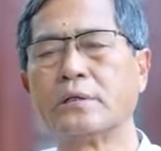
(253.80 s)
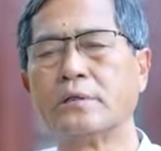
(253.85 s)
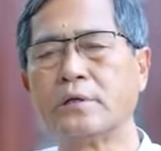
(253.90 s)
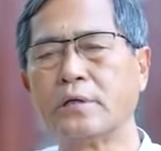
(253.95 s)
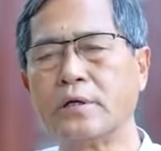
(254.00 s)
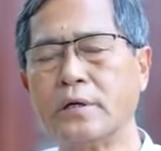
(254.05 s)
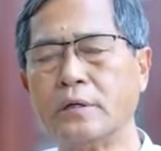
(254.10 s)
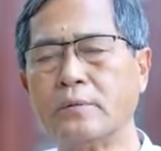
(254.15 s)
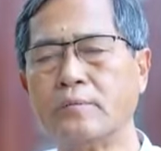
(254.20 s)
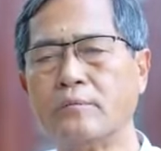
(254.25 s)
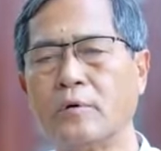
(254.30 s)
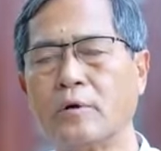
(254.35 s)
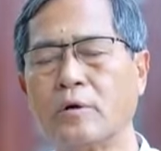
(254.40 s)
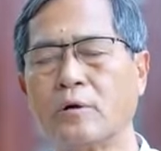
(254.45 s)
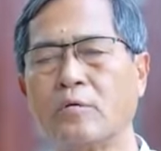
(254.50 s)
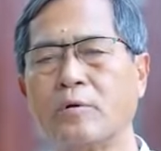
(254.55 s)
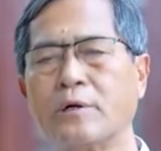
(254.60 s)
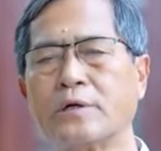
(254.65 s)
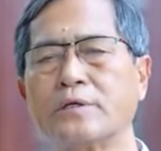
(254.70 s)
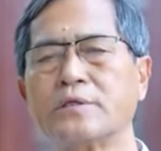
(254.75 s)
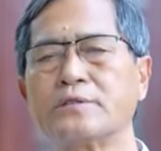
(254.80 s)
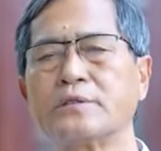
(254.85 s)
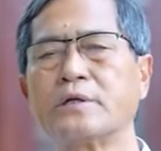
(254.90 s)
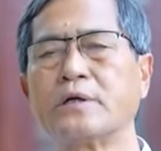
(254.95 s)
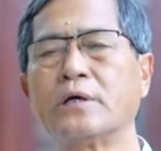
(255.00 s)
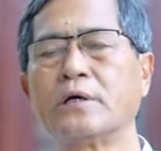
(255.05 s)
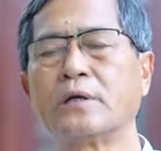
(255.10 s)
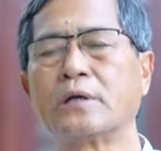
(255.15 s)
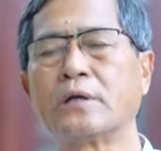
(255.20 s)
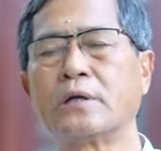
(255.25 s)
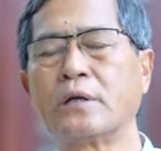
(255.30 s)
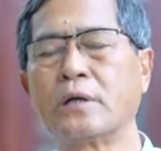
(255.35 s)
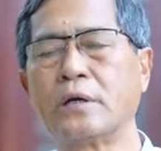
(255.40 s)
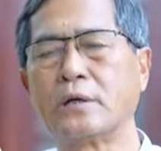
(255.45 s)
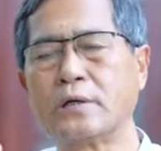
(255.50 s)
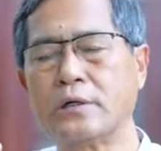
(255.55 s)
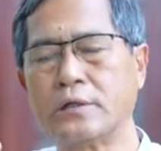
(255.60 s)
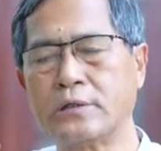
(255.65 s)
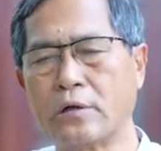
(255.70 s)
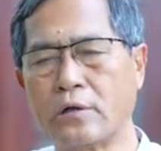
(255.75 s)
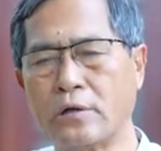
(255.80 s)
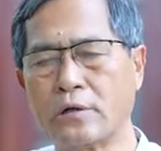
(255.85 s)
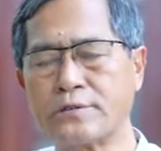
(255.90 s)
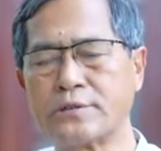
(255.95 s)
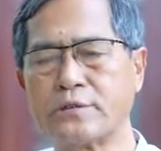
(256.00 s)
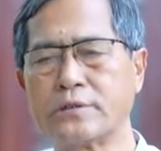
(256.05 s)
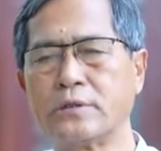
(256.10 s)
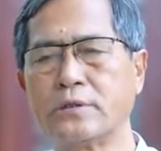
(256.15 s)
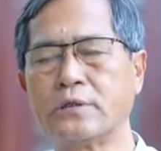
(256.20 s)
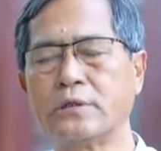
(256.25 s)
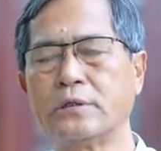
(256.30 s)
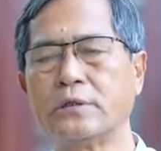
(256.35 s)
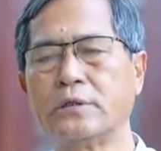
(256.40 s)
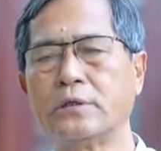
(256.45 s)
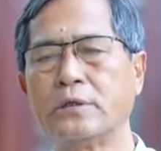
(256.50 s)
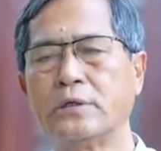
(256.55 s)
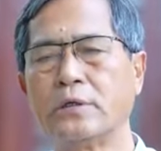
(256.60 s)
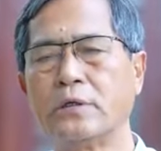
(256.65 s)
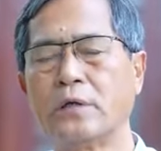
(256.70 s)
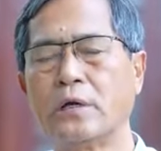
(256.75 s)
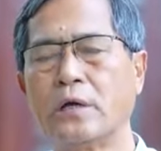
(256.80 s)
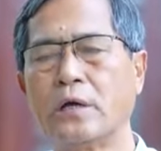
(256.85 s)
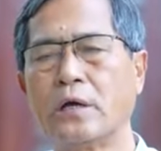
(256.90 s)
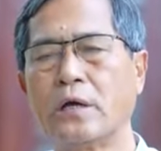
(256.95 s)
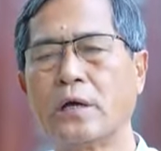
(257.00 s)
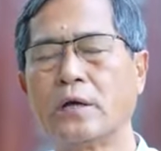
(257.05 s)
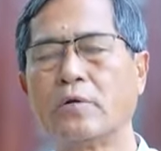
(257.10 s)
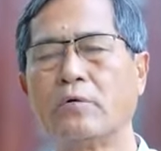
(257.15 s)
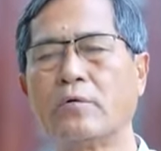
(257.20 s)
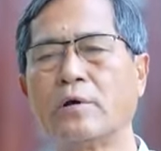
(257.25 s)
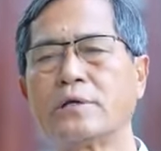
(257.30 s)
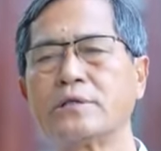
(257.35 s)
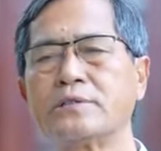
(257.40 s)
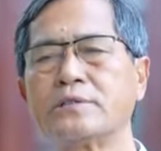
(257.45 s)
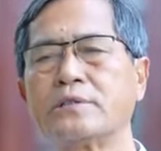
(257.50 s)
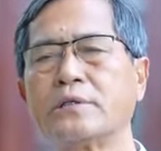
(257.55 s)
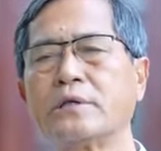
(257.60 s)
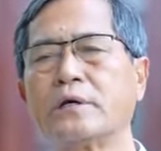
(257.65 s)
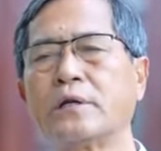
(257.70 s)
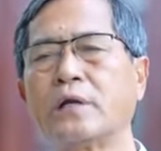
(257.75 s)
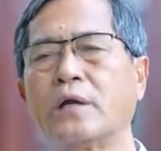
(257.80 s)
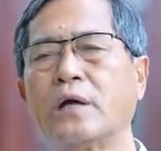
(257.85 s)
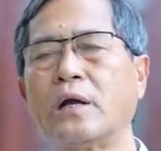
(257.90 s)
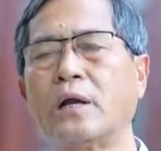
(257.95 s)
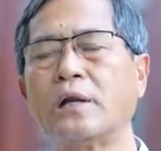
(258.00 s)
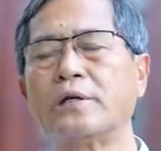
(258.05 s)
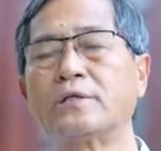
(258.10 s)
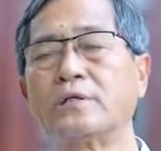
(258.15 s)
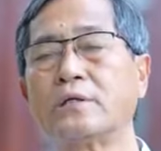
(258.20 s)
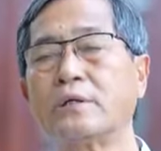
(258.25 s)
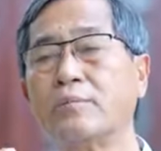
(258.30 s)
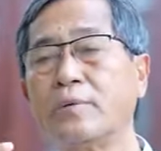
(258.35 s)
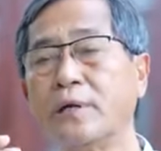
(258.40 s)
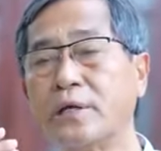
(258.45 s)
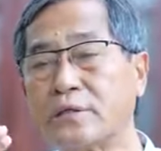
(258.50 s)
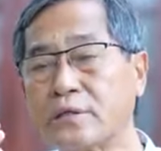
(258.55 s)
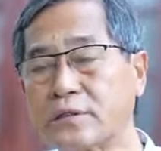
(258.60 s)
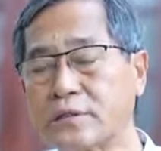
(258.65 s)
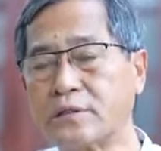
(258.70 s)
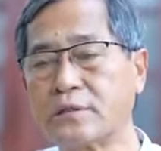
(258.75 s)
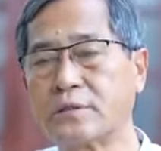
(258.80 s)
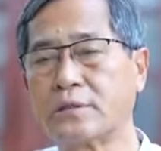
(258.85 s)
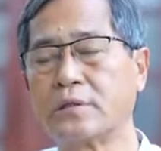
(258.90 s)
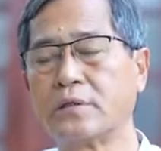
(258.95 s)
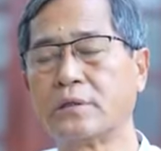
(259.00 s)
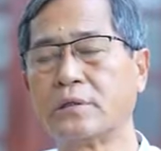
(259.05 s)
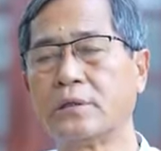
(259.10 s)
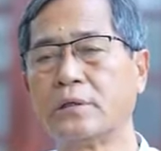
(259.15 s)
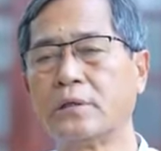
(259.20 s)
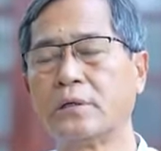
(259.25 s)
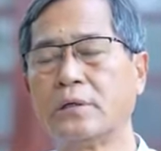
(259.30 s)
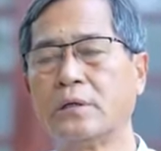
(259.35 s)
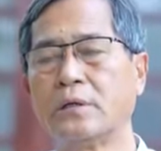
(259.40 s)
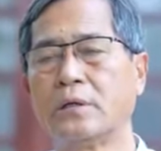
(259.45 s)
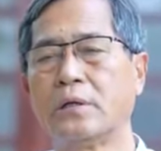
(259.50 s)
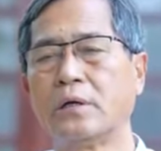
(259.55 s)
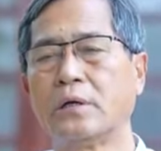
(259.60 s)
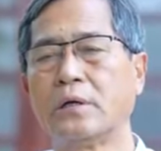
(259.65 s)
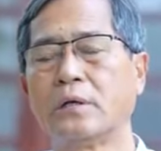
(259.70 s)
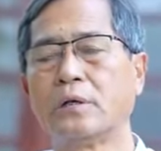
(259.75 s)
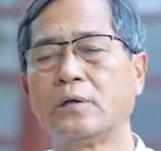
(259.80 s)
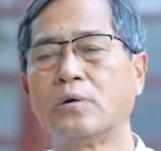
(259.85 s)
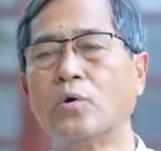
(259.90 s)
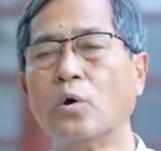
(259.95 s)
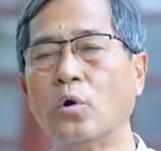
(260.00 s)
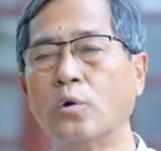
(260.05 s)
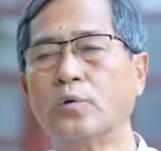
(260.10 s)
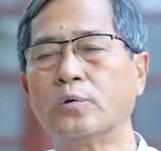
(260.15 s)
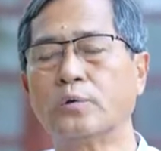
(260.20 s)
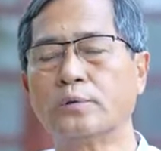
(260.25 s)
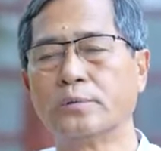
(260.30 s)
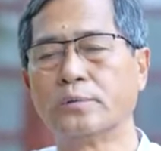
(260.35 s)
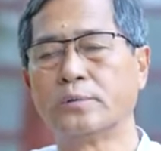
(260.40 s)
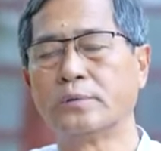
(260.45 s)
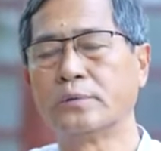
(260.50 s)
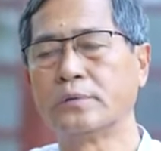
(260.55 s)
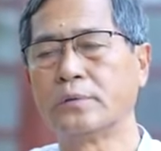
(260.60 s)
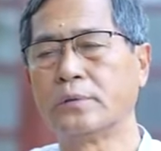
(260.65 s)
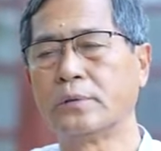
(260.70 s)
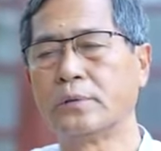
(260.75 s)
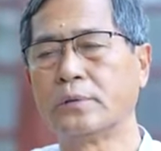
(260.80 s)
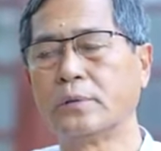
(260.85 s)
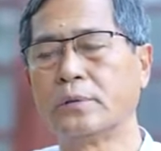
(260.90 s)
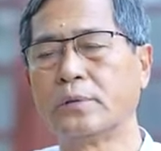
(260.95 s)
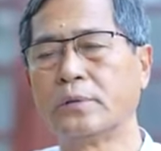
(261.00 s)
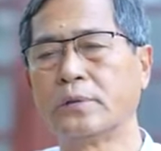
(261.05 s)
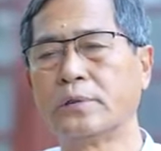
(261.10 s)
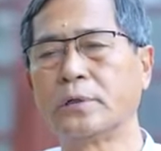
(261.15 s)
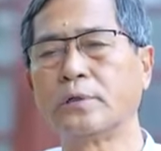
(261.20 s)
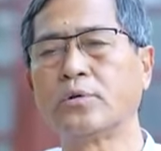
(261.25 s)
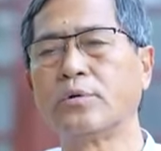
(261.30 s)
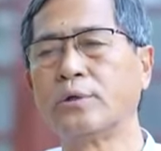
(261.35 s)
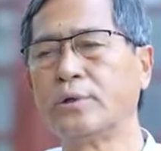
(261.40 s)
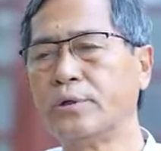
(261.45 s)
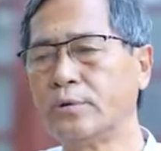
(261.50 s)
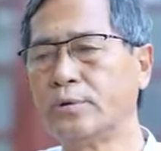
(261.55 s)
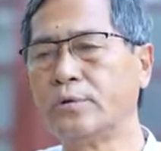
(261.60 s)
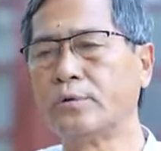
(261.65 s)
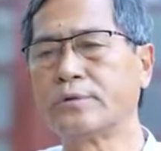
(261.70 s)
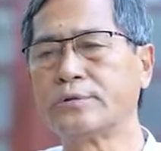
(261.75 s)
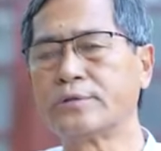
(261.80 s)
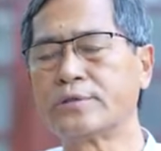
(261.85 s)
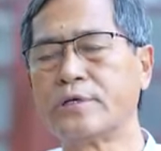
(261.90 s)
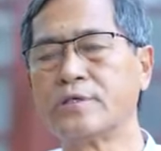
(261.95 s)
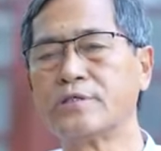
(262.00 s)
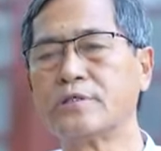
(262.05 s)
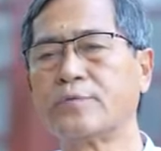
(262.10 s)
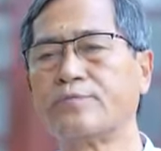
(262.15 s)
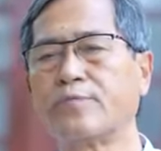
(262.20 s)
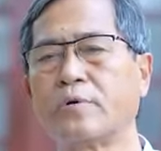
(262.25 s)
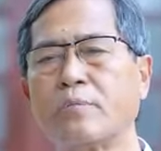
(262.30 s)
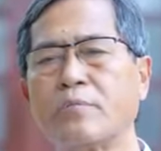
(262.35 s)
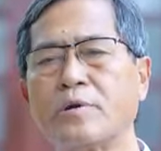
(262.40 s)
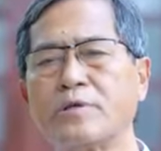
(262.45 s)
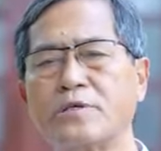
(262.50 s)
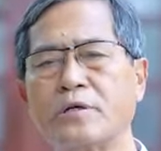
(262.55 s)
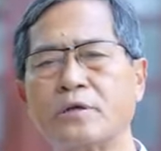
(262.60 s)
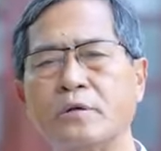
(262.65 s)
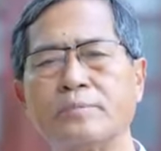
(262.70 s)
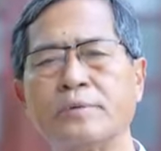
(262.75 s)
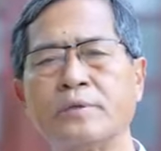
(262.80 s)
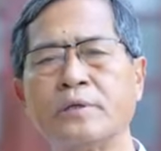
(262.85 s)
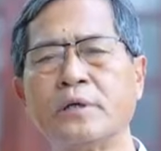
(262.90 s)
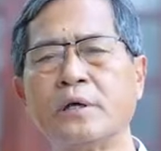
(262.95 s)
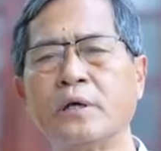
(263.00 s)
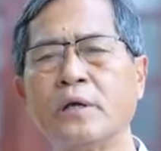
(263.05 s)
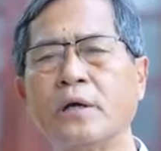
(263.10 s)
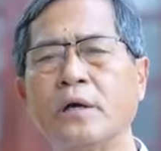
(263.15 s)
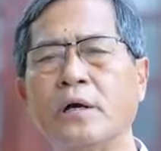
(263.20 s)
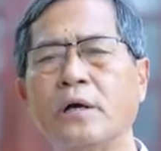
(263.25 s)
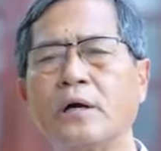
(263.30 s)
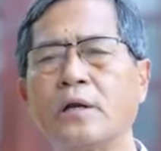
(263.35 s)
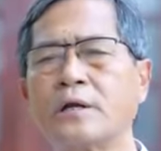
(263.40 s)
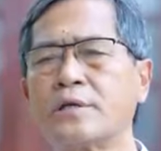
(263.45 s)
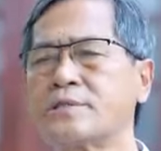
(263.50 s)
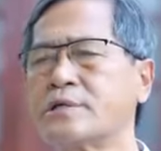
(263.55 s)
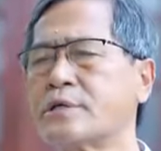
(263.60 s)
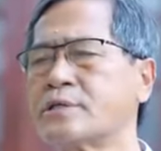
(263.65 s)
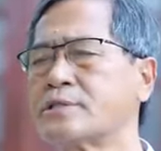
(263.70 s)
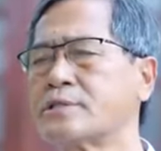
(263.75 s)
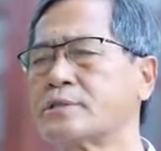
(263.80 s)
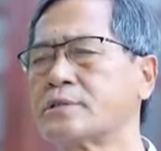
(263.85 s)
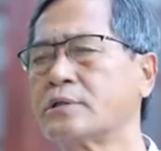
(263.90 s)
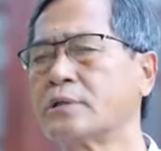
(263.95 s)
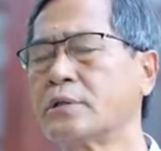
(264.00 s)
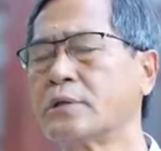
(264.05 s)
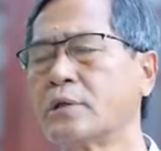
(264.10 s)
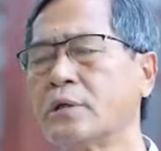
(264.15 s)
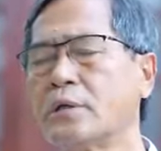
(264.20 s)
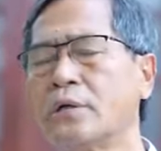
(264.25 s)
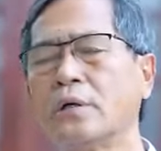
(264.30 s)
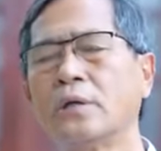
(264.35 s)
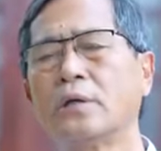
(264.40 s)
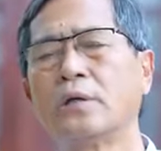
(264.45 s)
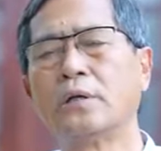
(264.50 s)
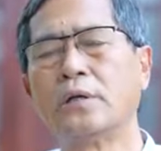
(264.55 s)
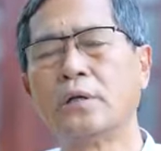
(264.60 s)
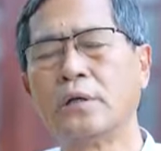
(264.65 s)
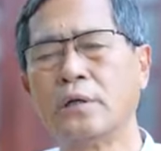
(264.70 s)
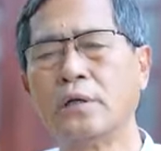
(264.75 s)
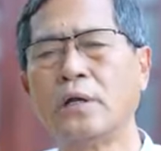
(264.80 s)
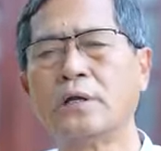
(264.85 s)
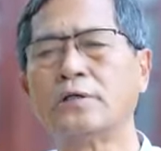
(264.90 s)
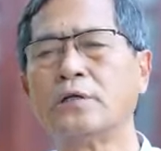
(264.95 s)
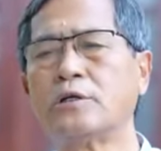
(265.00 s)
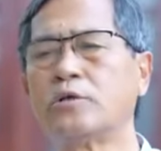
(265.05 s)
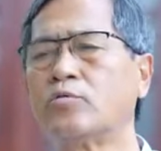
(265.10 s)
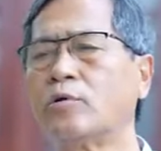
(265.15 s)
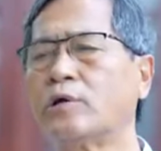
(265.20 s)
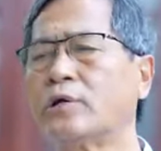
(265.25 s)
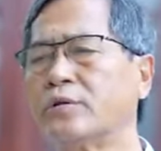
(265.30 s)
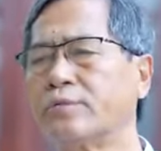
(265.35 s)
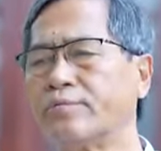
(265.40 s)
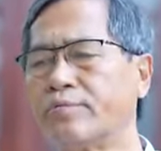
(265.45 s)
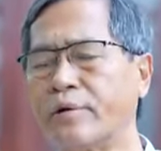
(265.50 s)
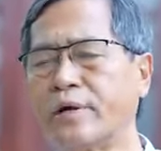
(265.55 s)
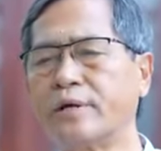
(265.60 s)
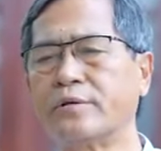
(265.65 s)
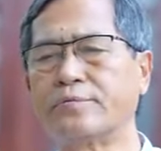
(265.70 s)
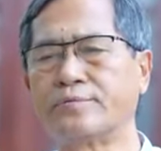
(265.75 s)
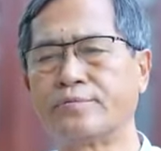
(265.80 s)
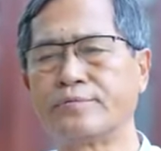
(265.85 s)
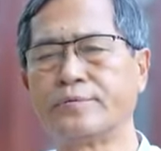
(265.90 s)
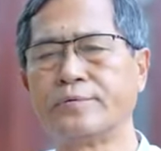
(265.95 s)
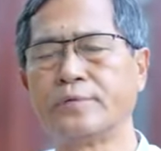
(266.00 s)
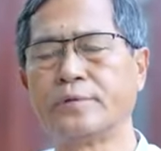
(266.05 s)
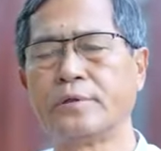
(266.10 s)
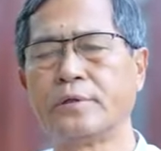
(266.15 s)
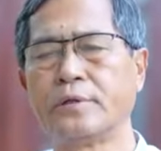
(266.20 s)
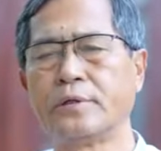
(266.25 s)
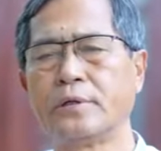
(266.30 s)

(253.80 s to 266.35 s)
dream, or what is their ideology, and what is their ultimate goal, that we know since the formation of the RSS in 1925,